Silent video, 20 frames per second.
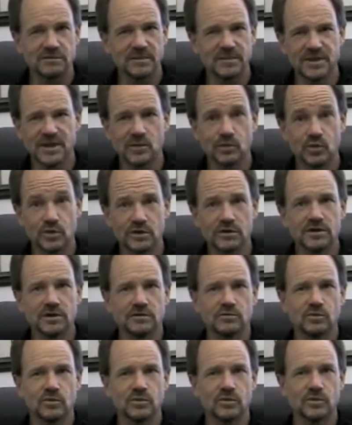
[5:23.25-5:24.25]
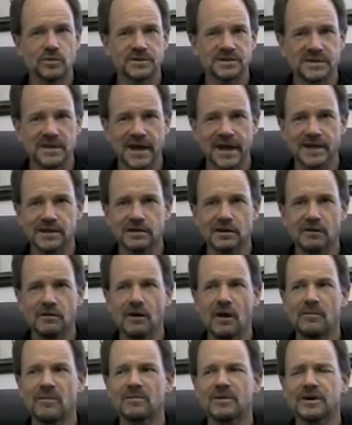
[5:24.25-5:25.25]
I mean, I really was that
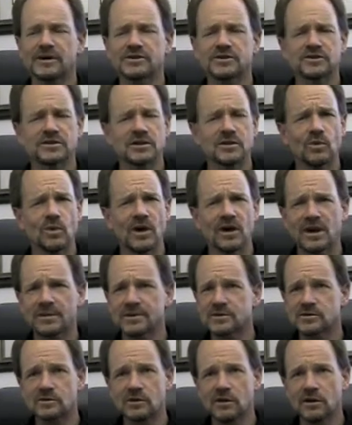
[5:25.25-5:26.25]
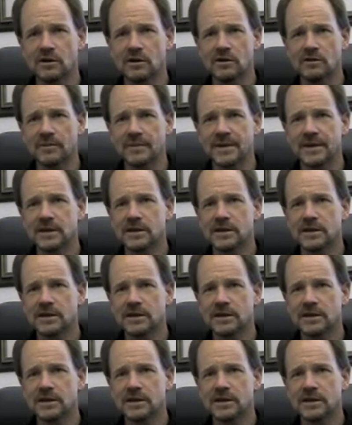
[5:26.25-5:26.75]
calm about it. She said, "Well, how come you're so calm?"